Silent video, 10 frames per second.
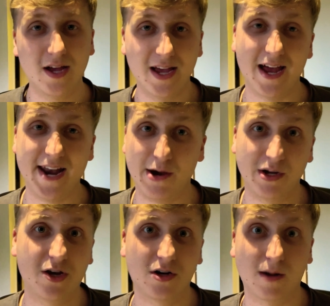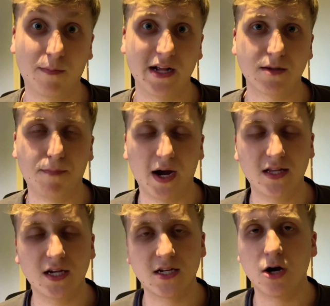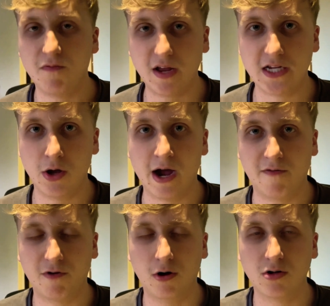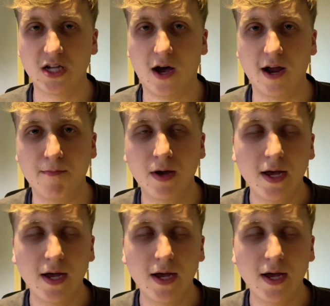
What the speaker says: and now it could come back to bite us. Hopefully he's not out for a long time.